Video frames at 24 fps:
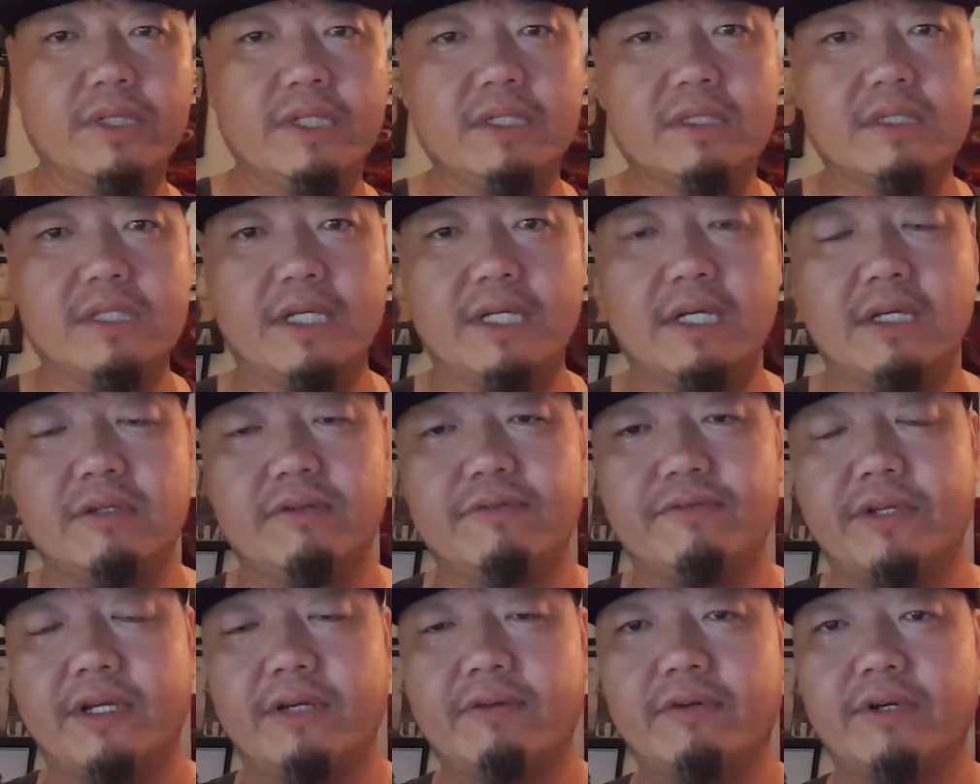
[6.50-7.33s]
is another
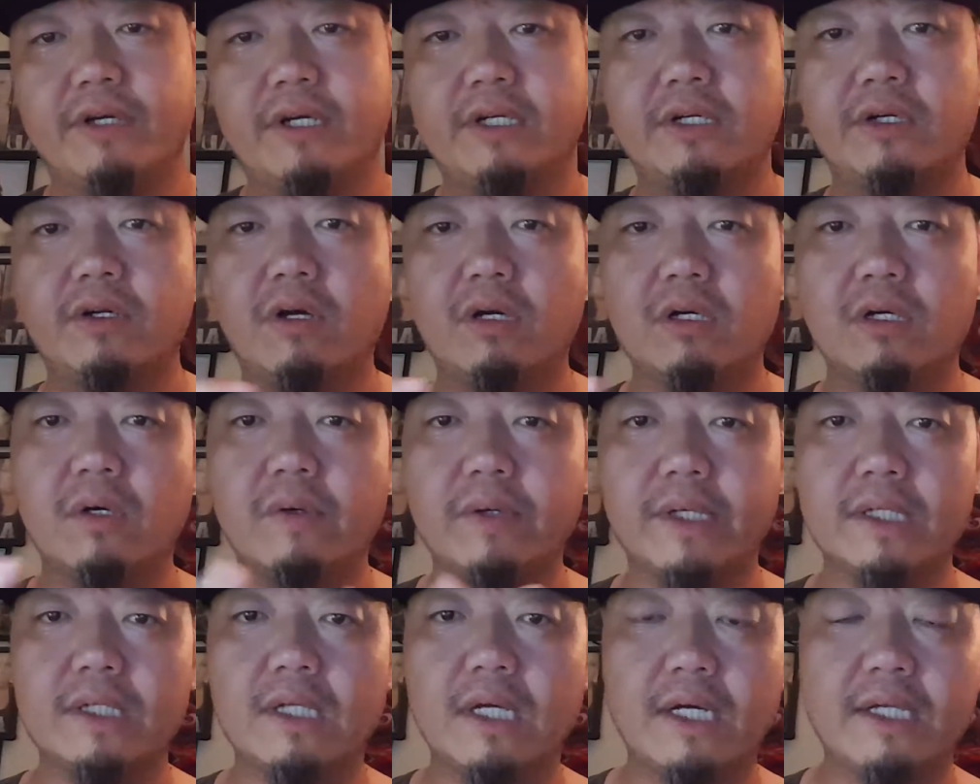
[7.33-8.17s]
flavor in an
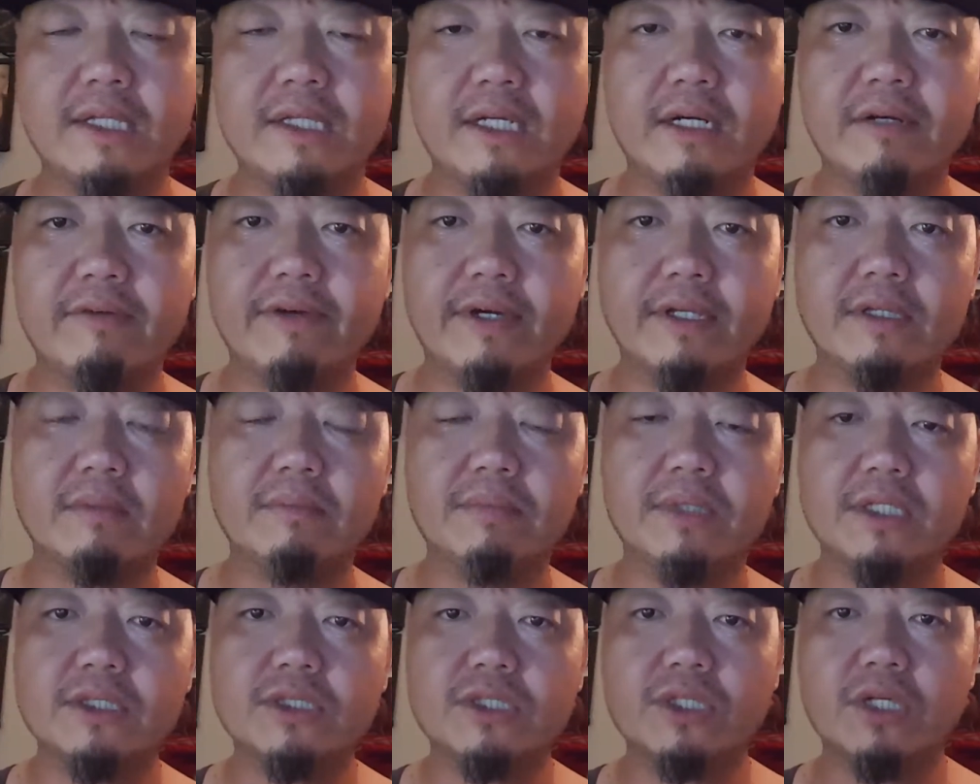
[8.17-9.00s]
ongoing line that I've had the
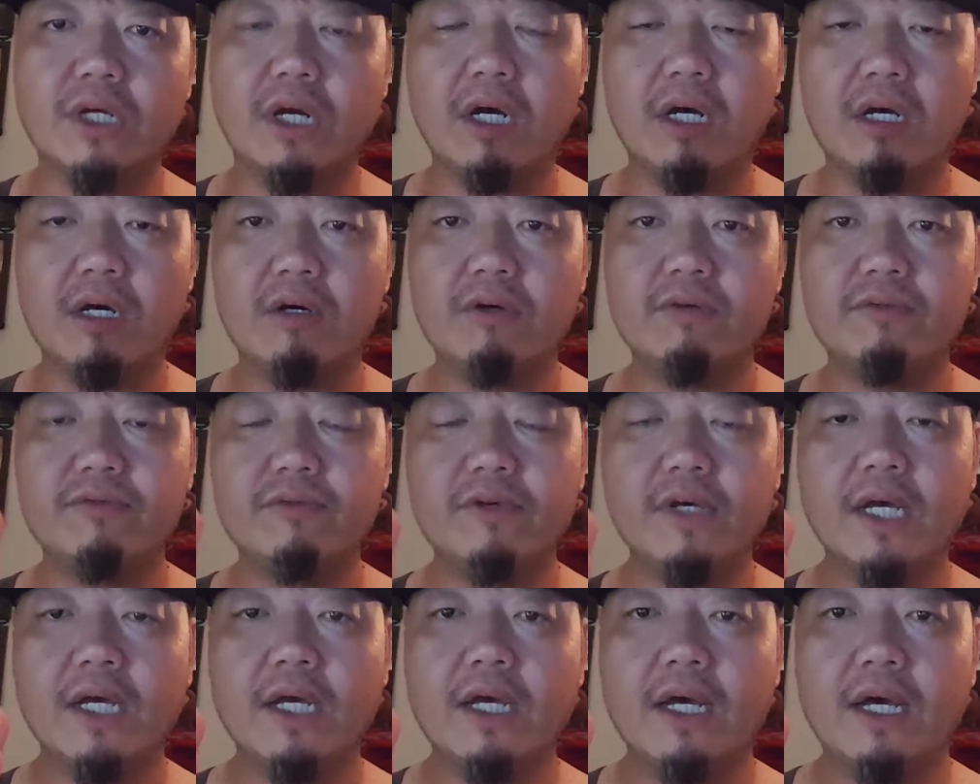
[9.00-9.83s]
pleasure
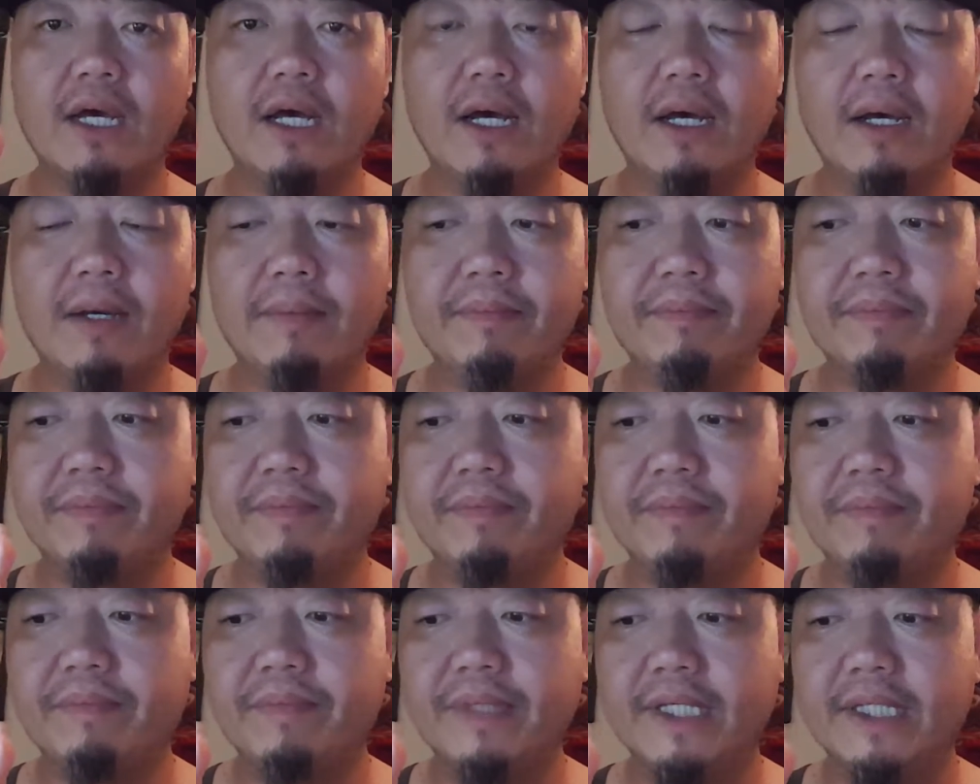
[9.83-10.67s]
of um,
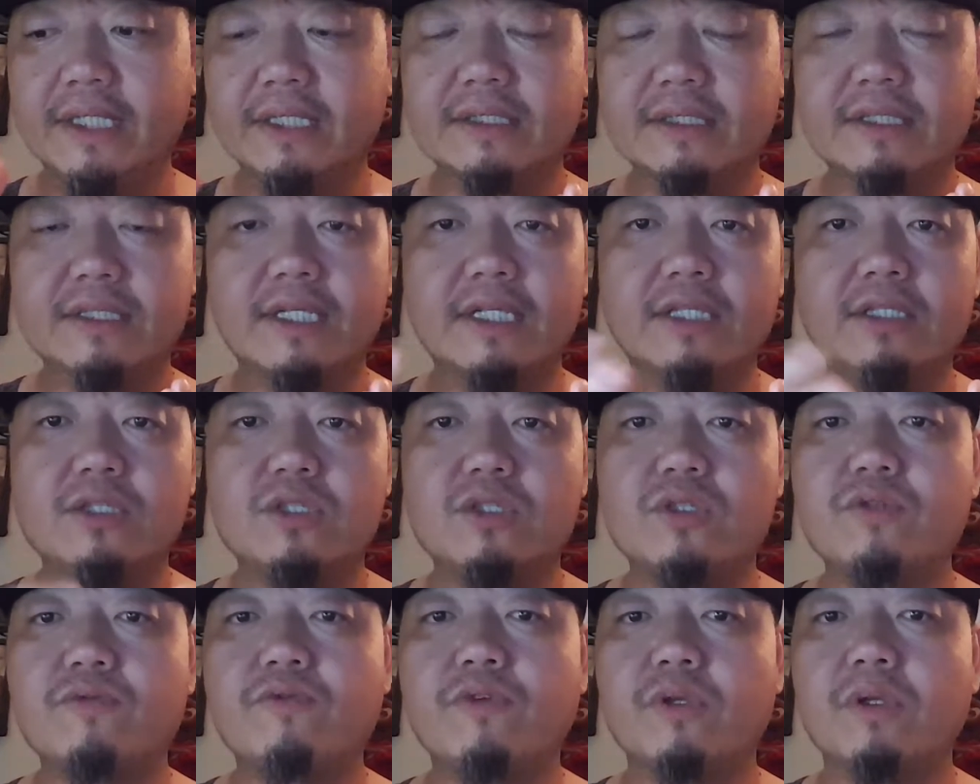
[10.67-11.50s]
being sent
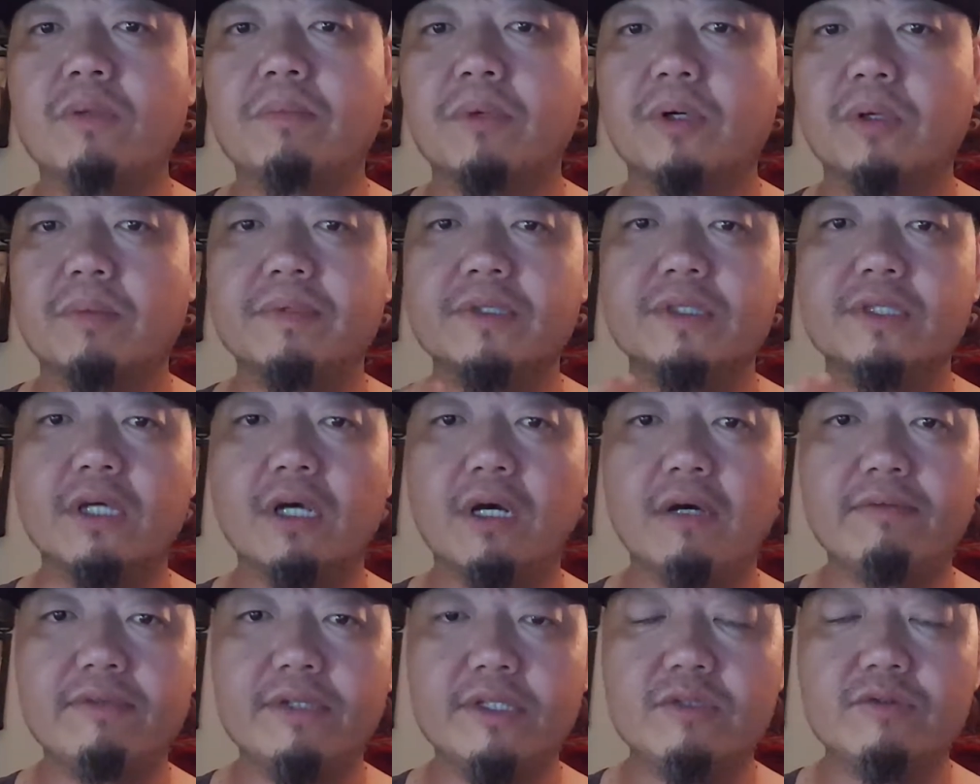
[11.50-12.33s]
for the purpose
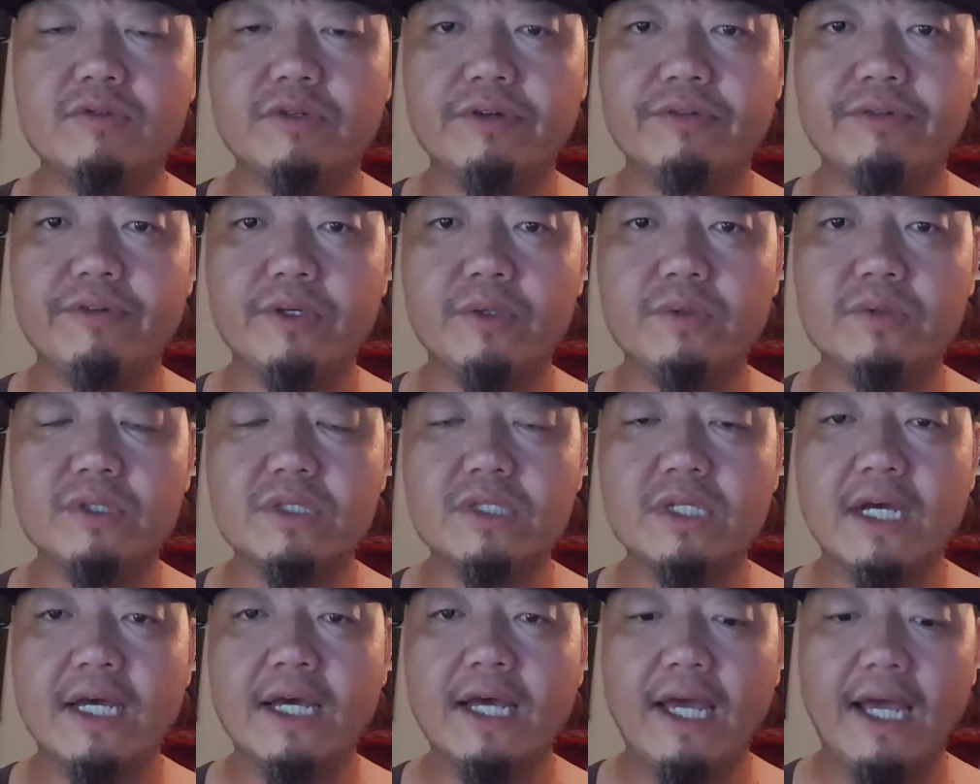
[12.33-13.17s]
of these
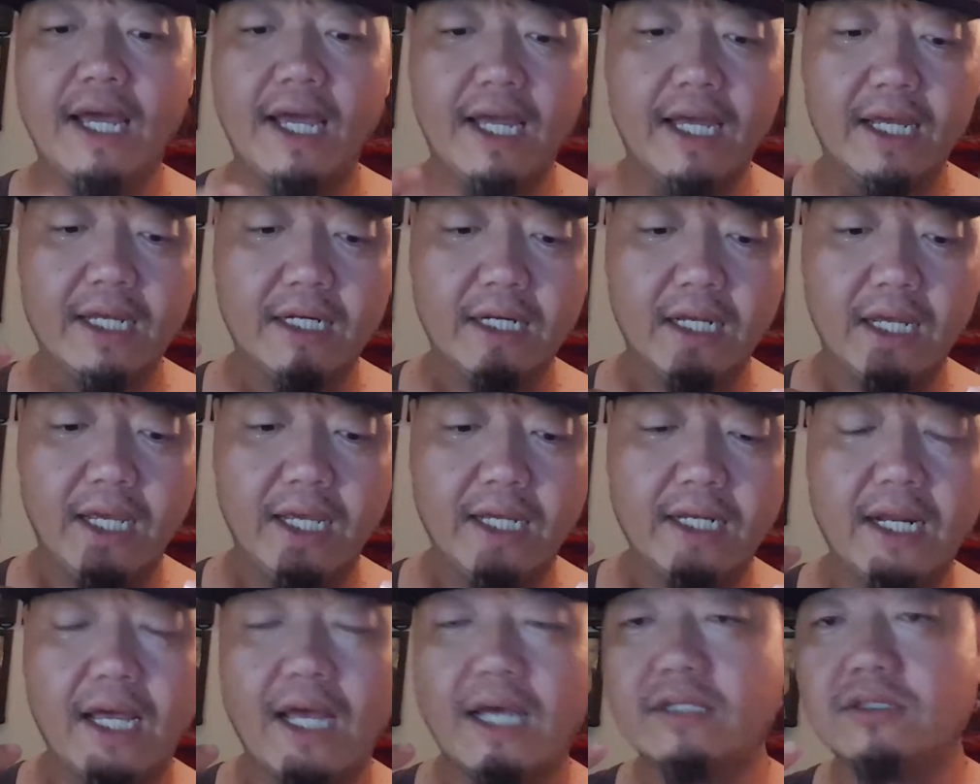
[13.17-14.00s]
reviews, and
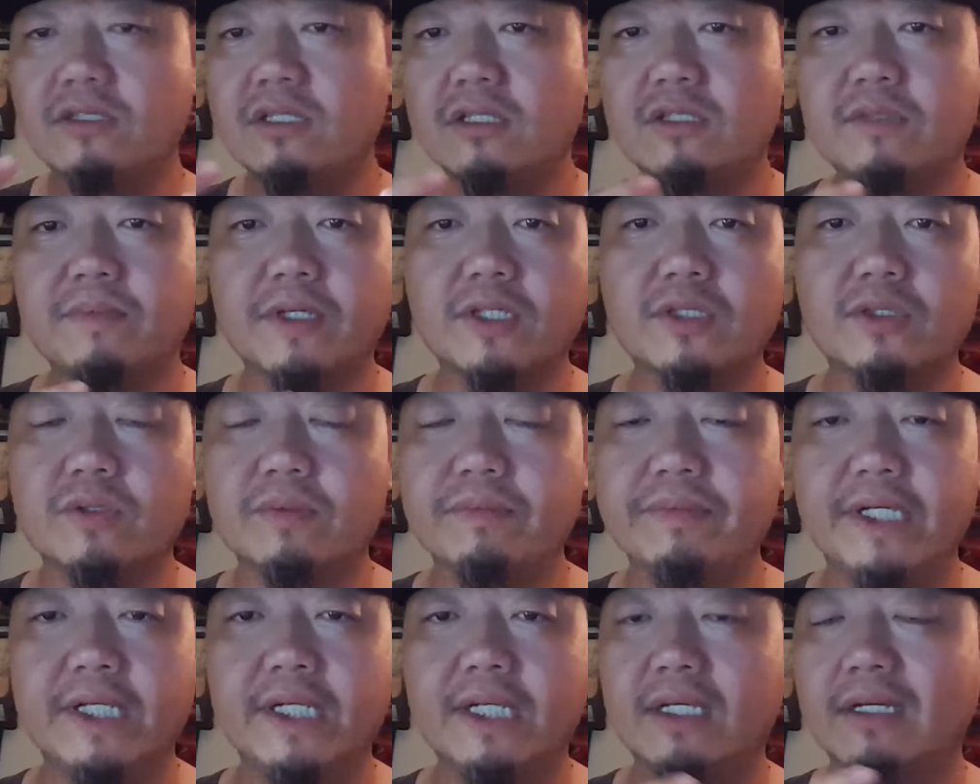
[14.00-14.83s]
it has a special
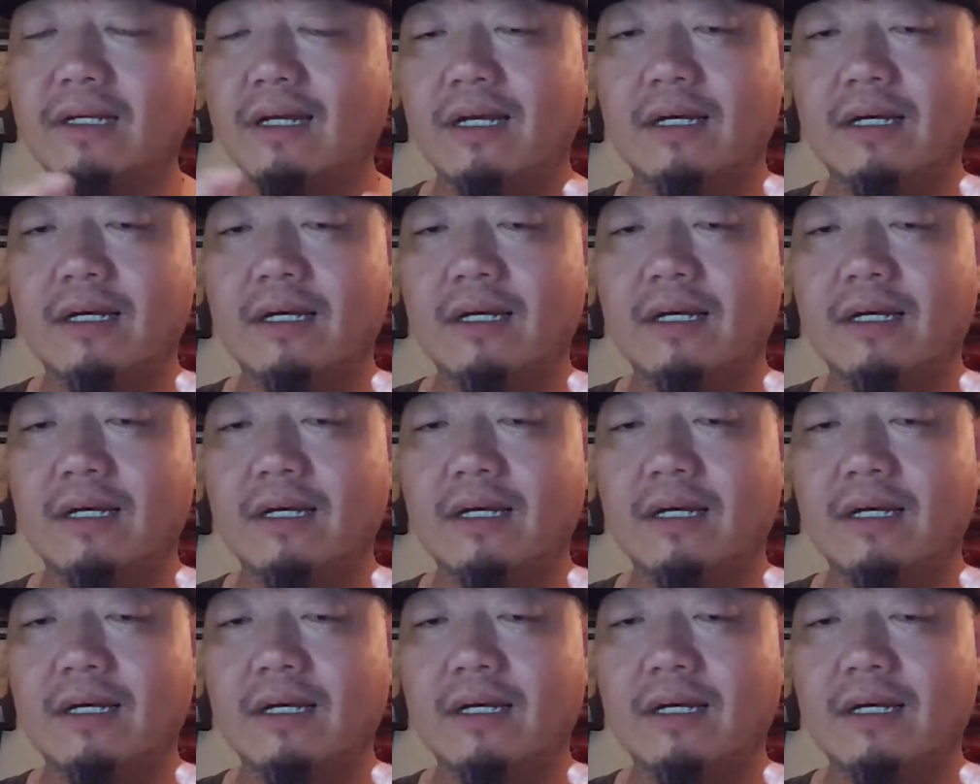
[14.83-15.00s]
meaning.